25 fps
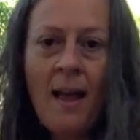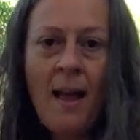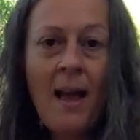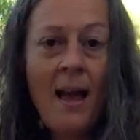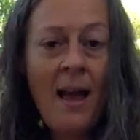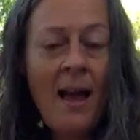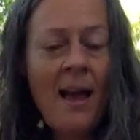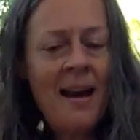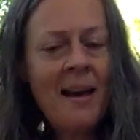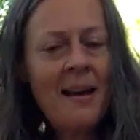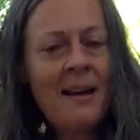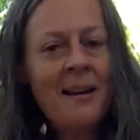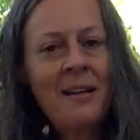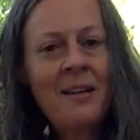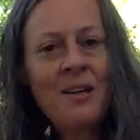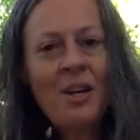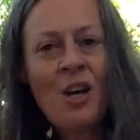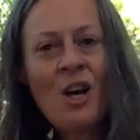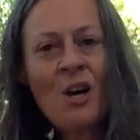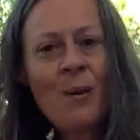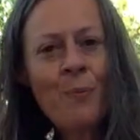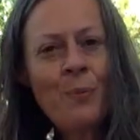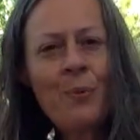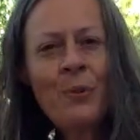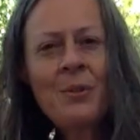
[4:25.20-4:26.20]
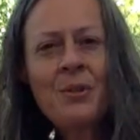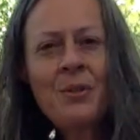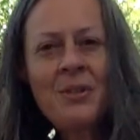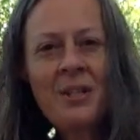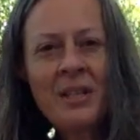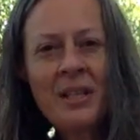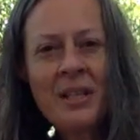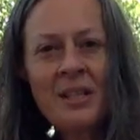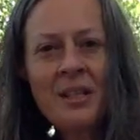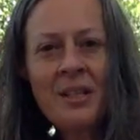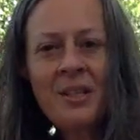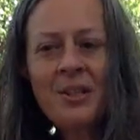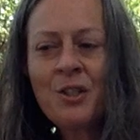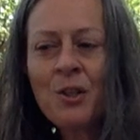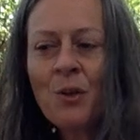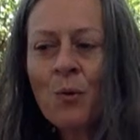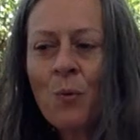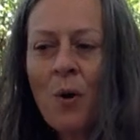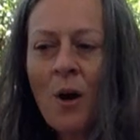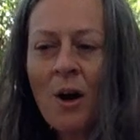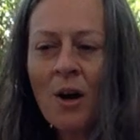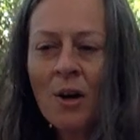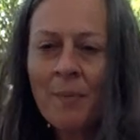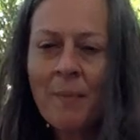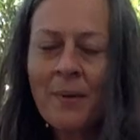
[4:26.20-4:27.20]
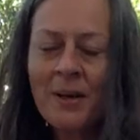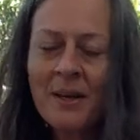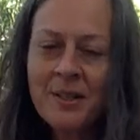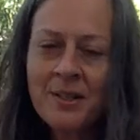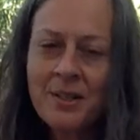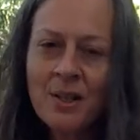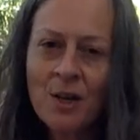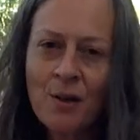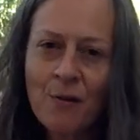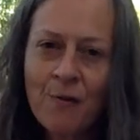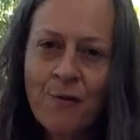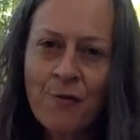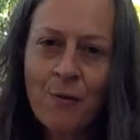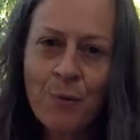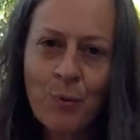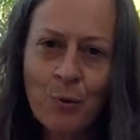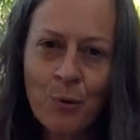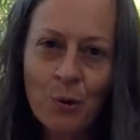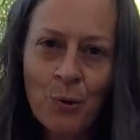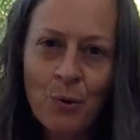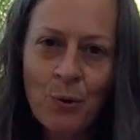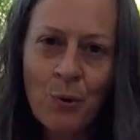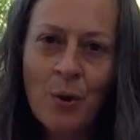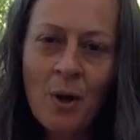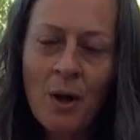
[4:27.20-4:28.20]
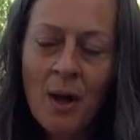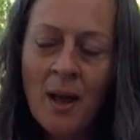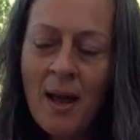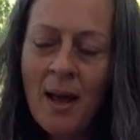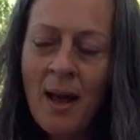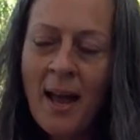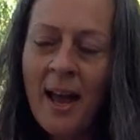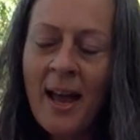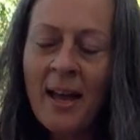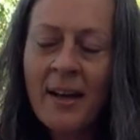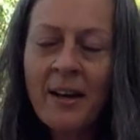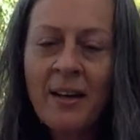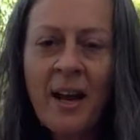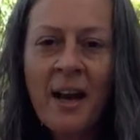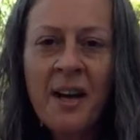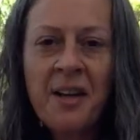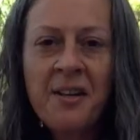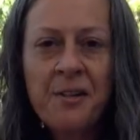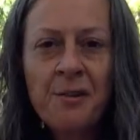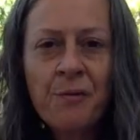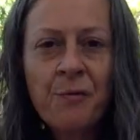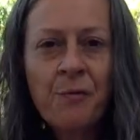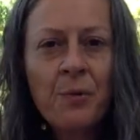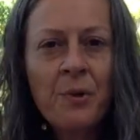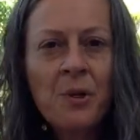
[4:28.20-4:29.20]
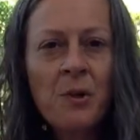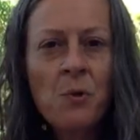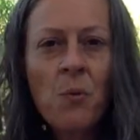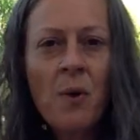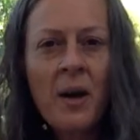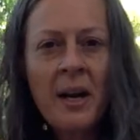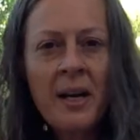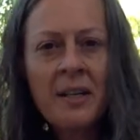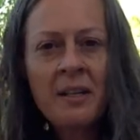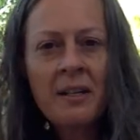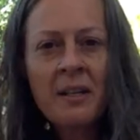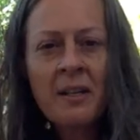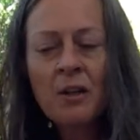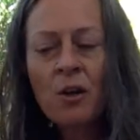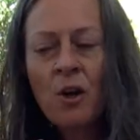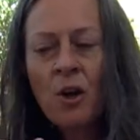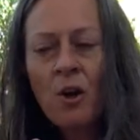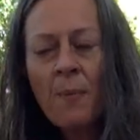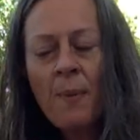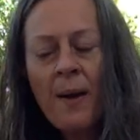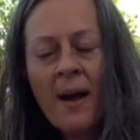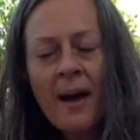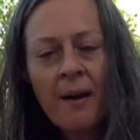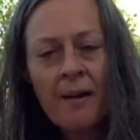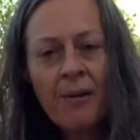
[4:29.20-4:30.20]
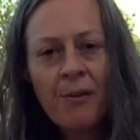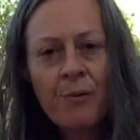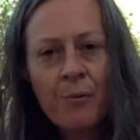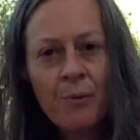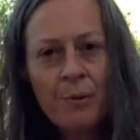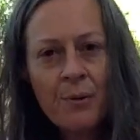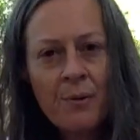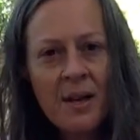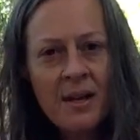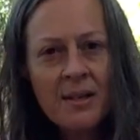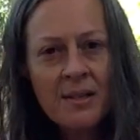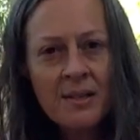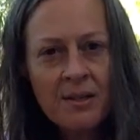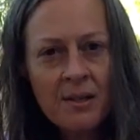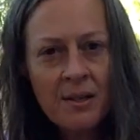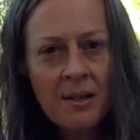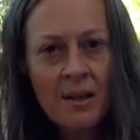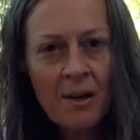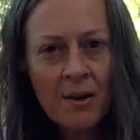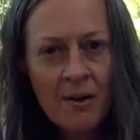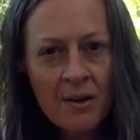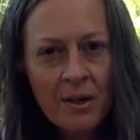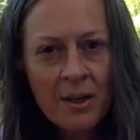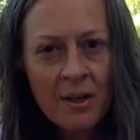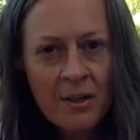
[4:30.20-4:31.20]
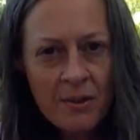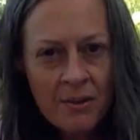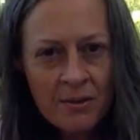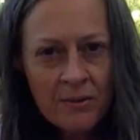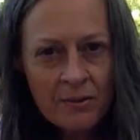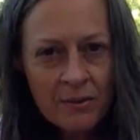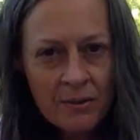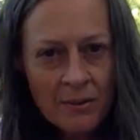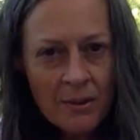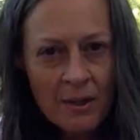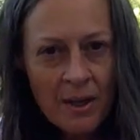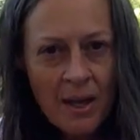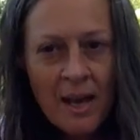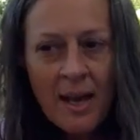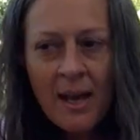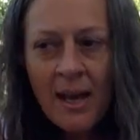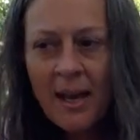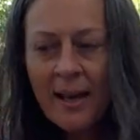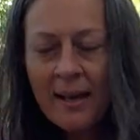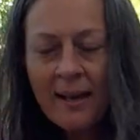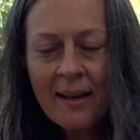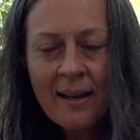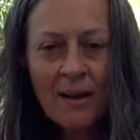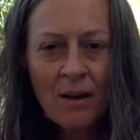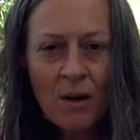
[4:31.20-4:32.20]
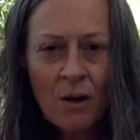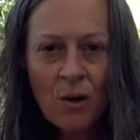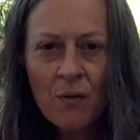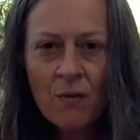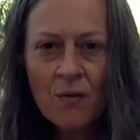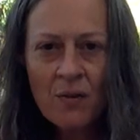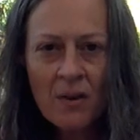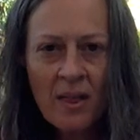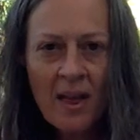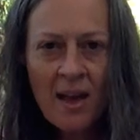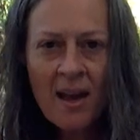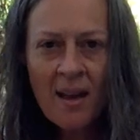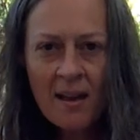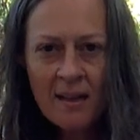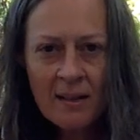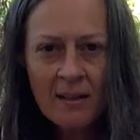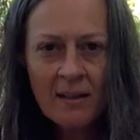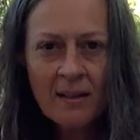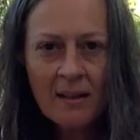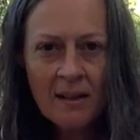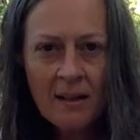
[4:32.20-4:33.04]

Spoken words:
Had I not proceeded to walk myself through and kind of rewind it and go back through that scenario and get over that,